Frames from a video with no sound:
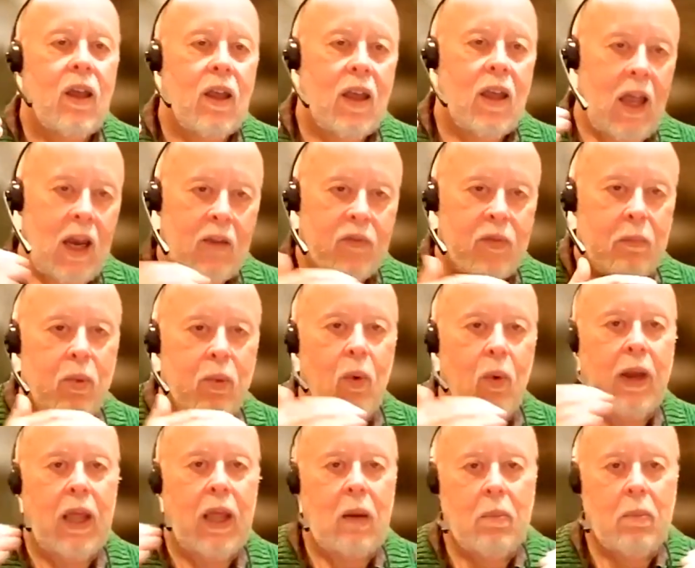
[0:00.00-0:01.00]
getting from
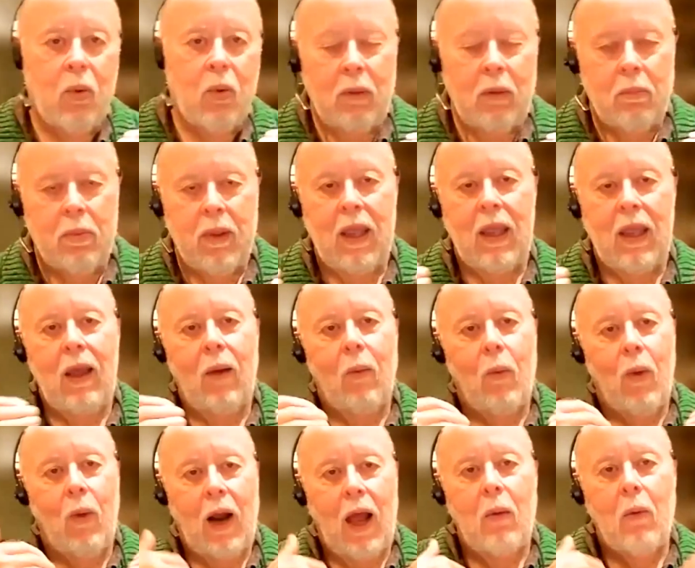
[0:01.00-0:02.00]
point A to point B
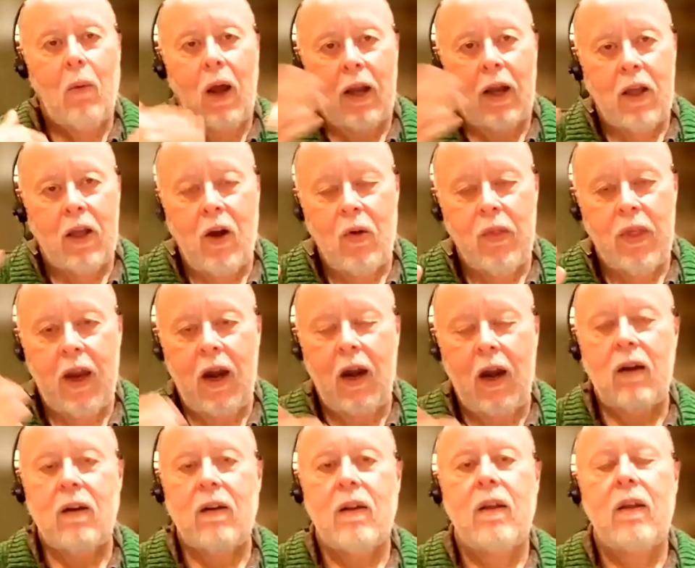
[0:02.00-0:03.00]
when I want to go
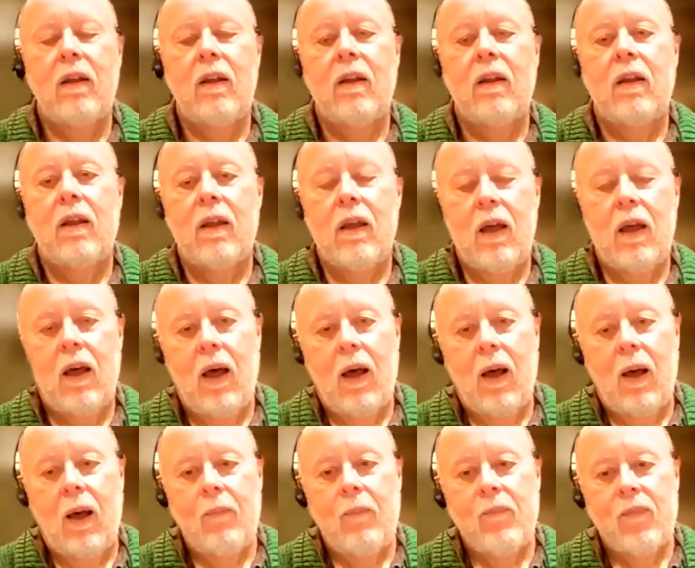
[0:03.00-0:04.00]
there,
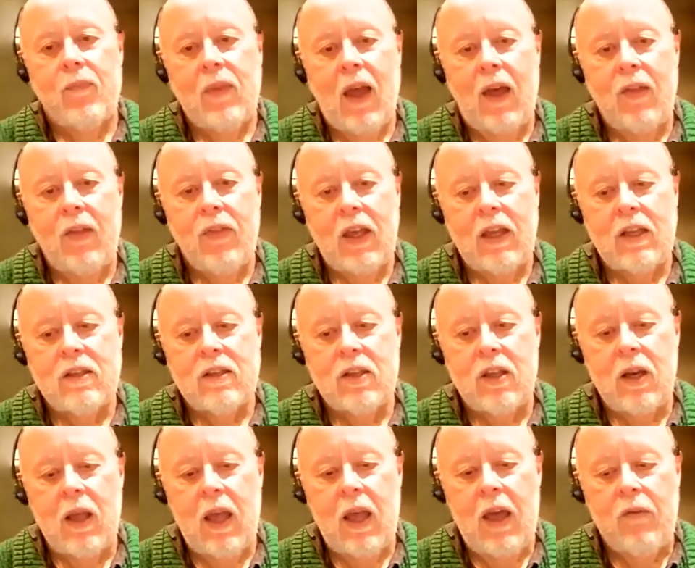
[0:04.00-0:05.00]
um, I think it's
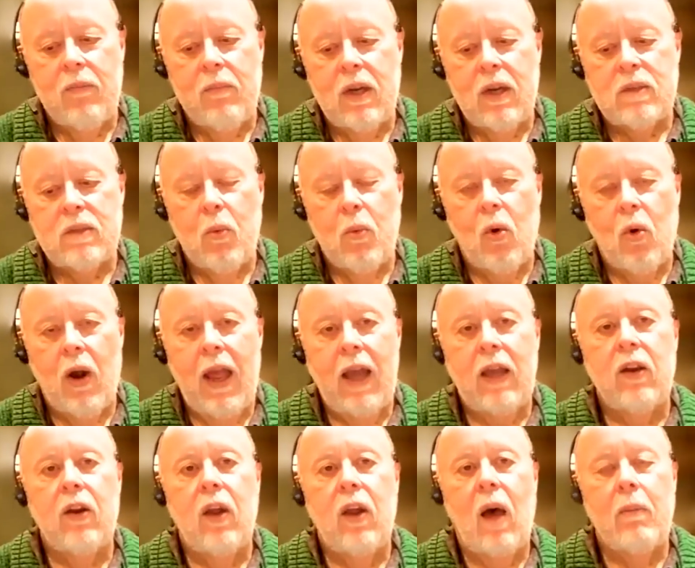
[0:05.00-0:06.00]
going to have much more
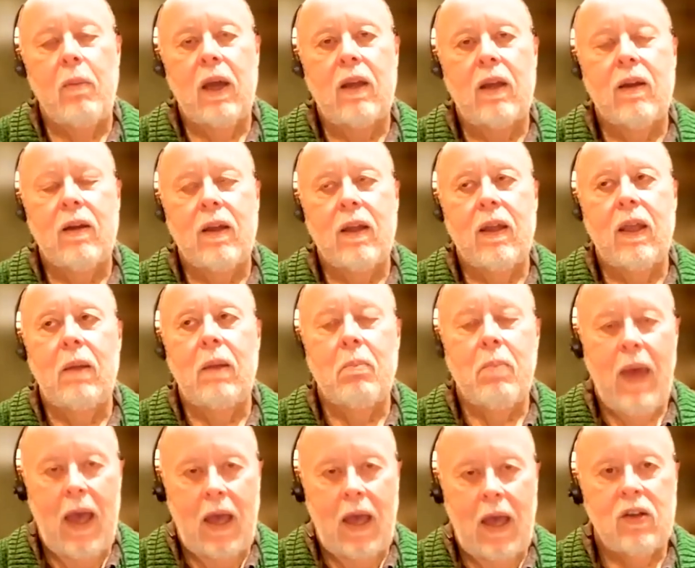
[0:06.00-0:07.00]
economic
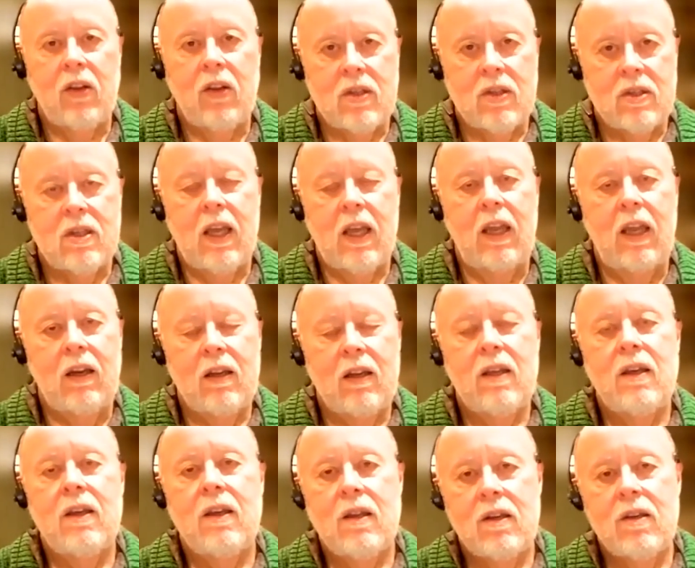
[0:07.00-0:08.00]
impact on the state
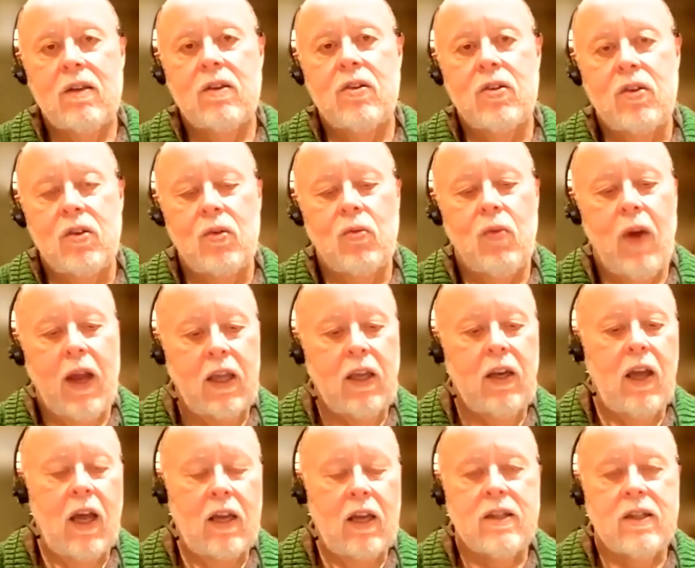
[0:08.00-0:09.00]
to
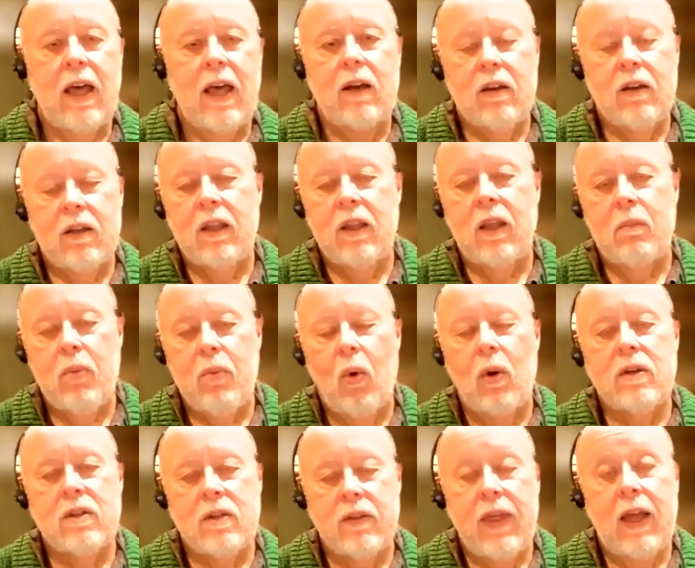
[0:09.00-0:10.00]
recognize that the
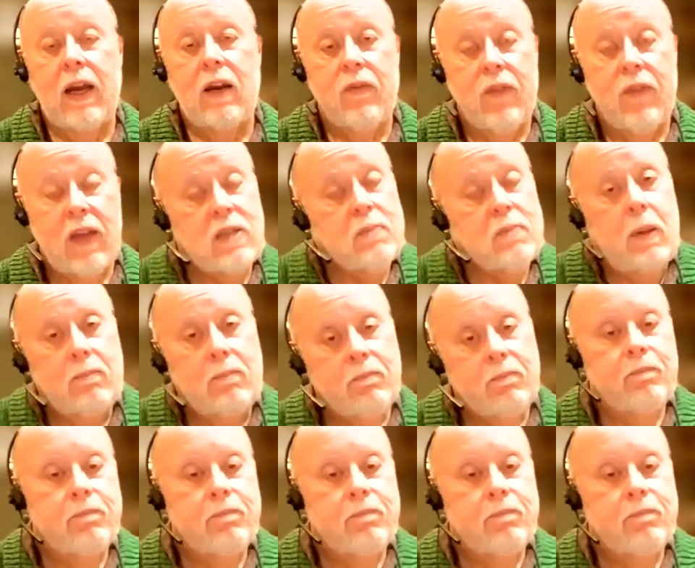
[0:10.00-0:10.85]
importance of that investment.